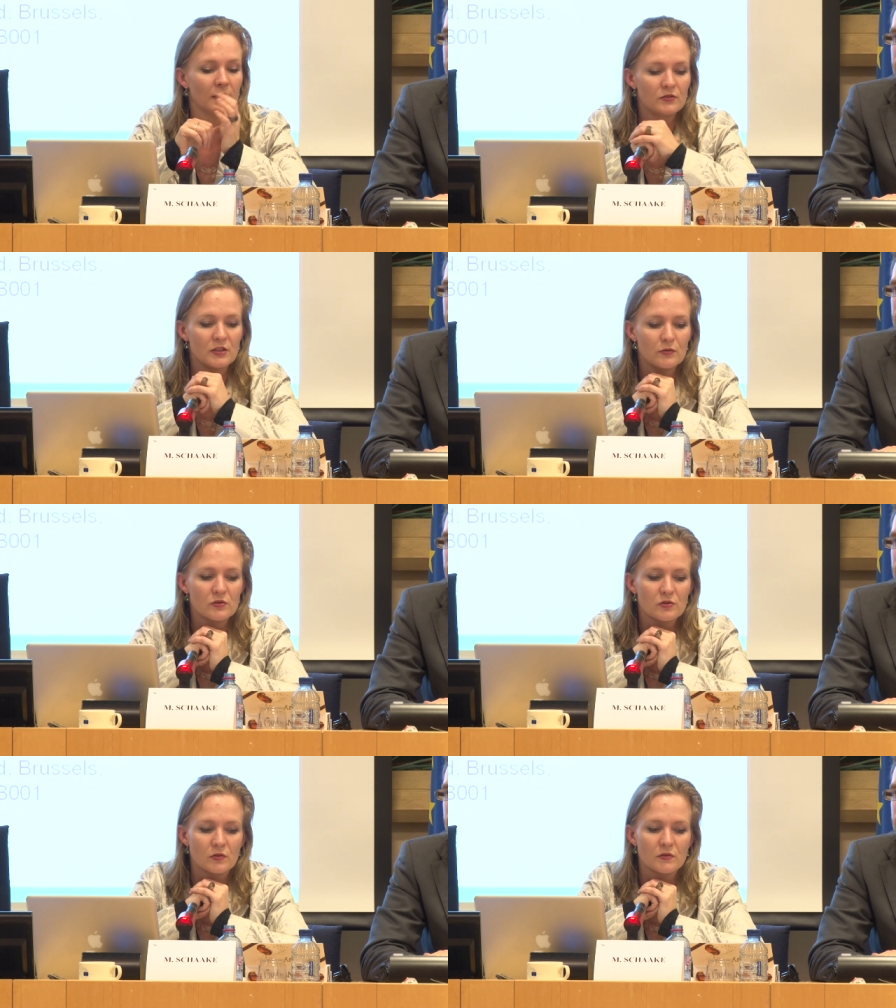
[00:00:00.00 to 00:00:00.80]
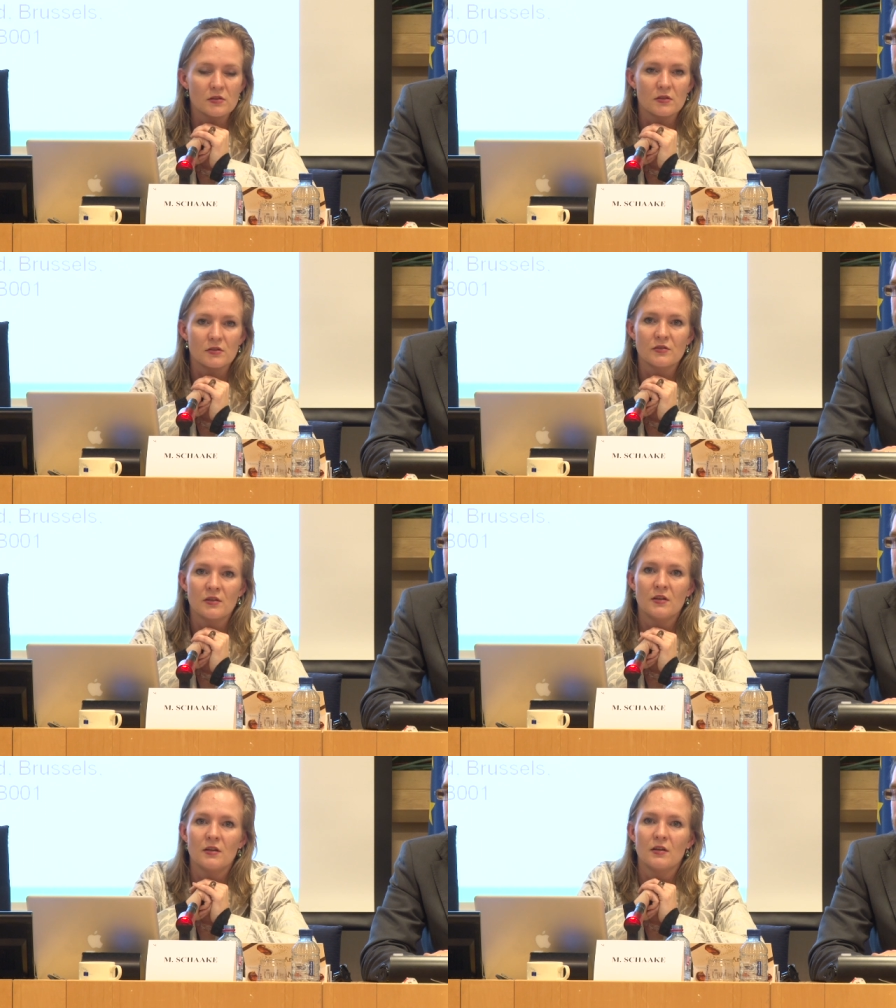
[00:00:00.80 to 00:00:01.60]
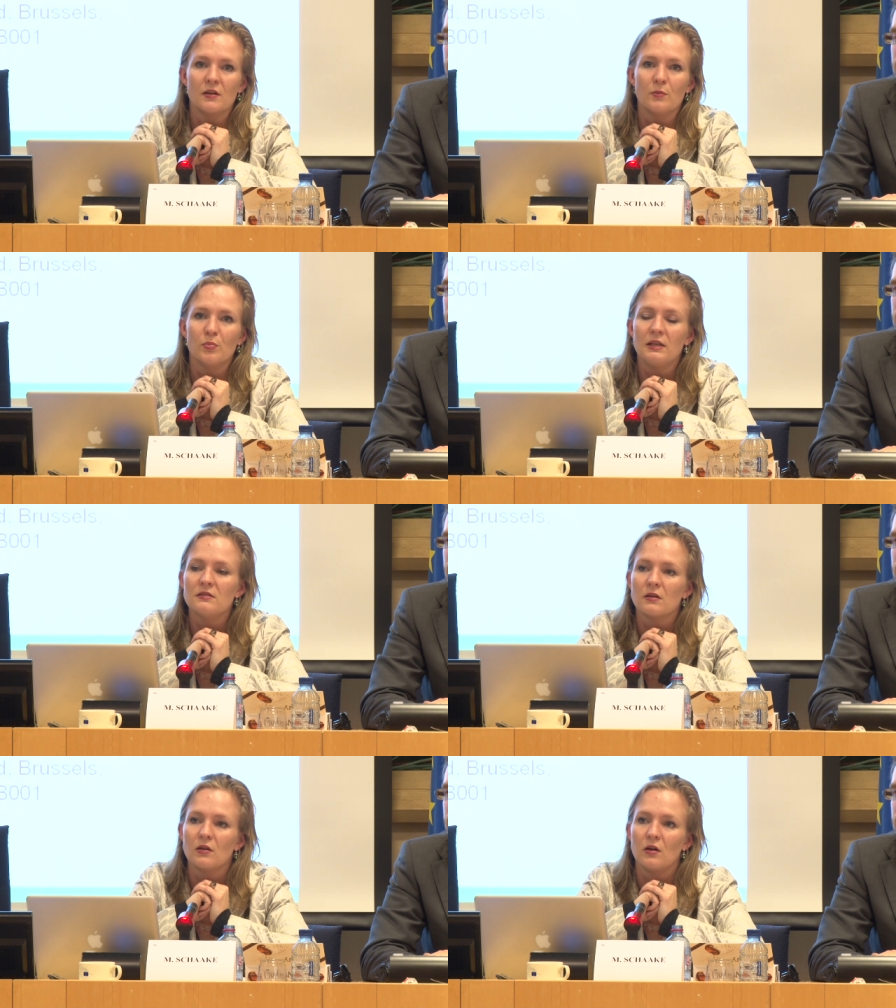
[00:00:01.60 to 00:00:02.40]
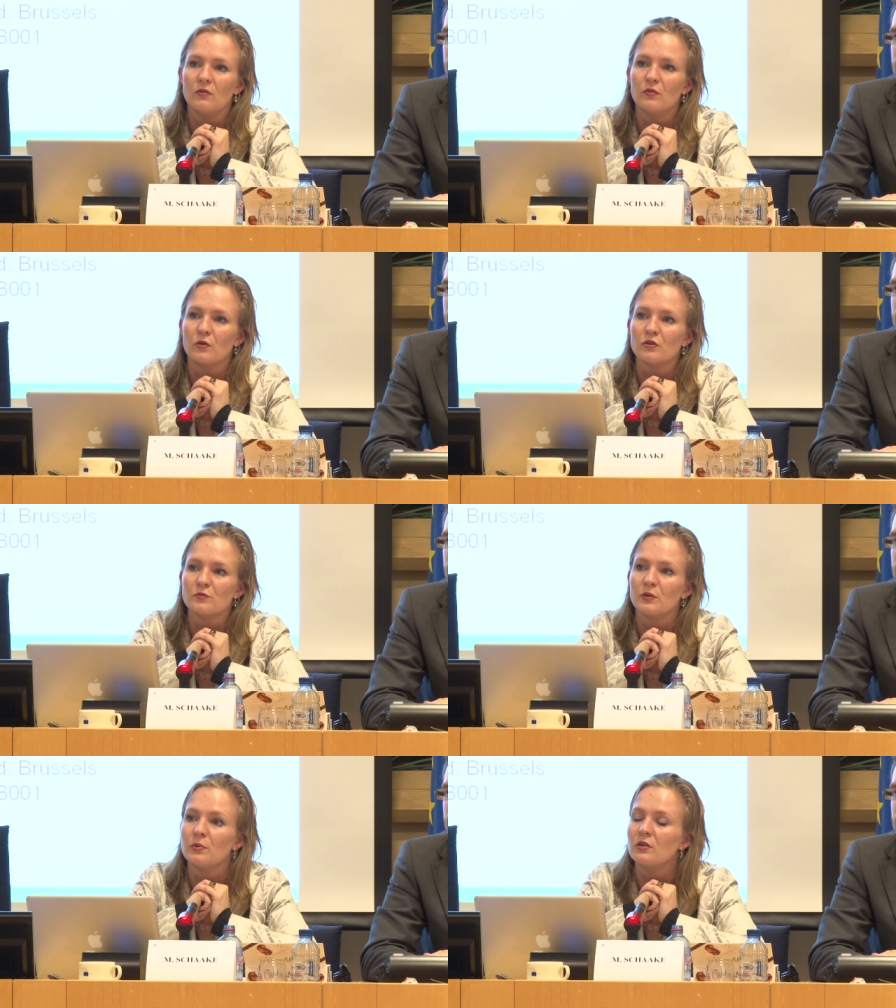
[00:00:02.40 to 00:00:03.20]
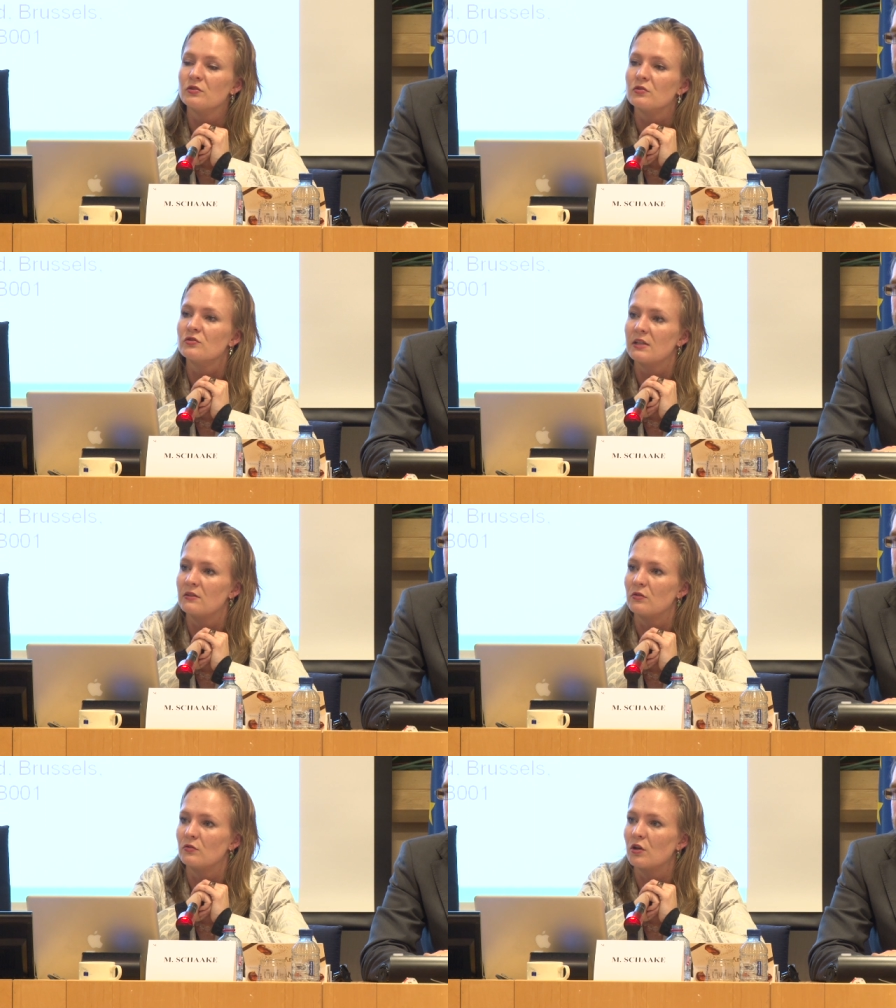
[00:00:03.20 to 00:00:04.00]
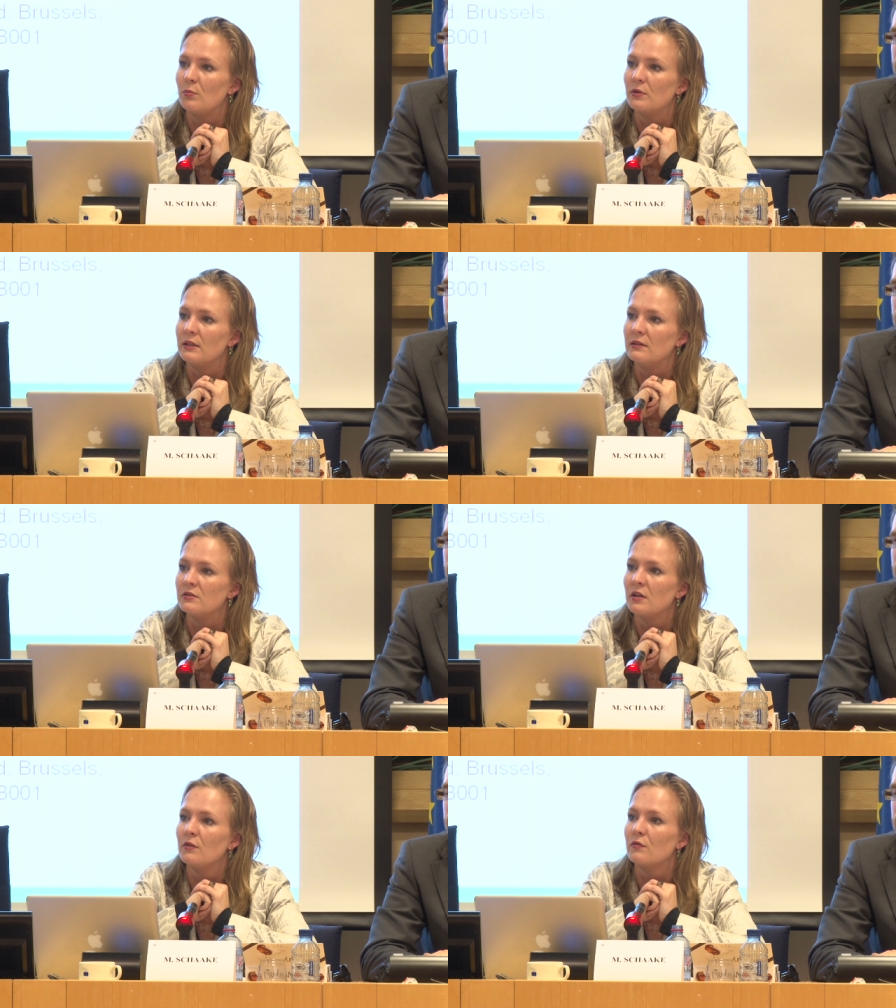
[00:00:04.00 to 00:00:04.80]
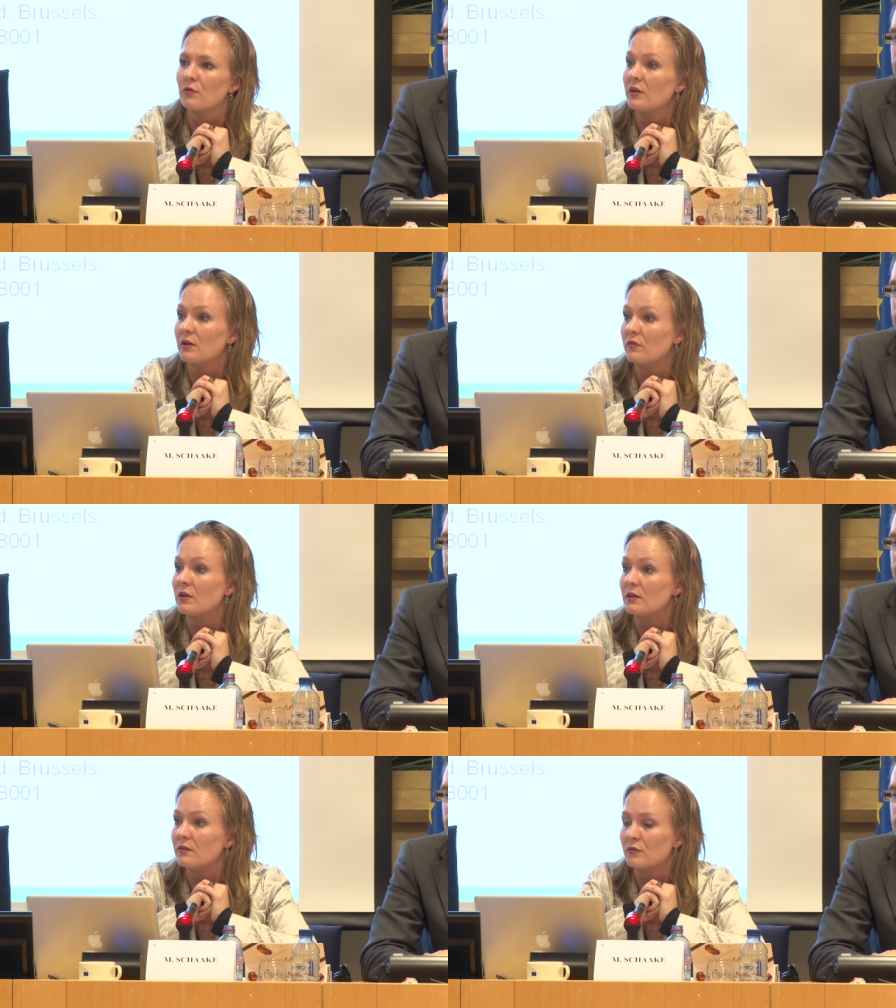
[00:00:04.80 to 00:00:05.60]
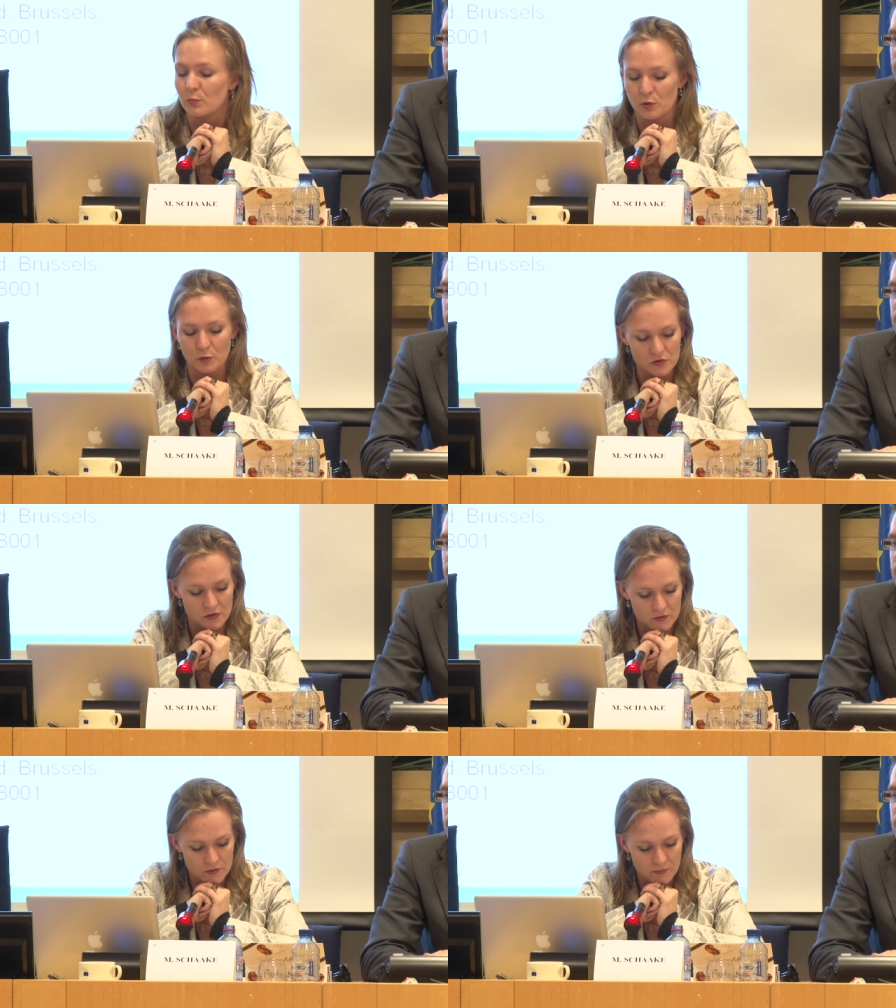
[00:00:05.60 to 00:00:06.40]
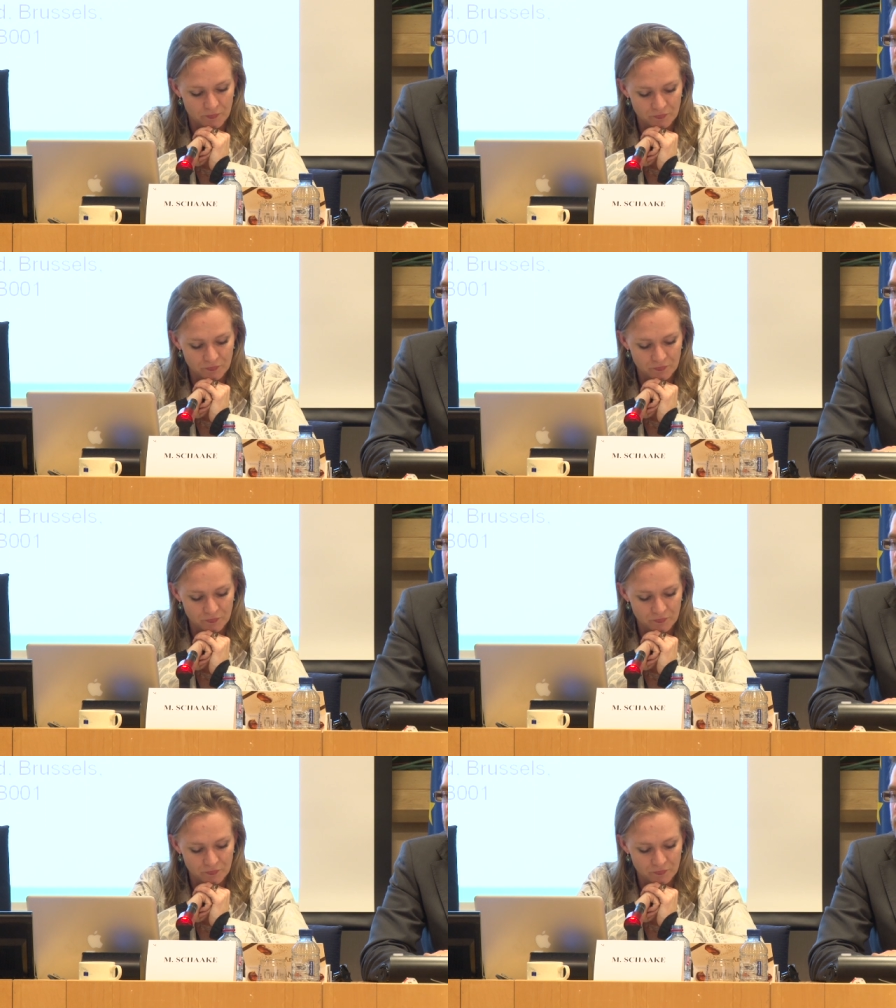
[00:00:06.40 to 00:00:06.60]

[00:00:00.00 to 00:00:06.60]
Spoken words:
secret services, police and law enforcement, but also state-owned companies for very, very different purposes.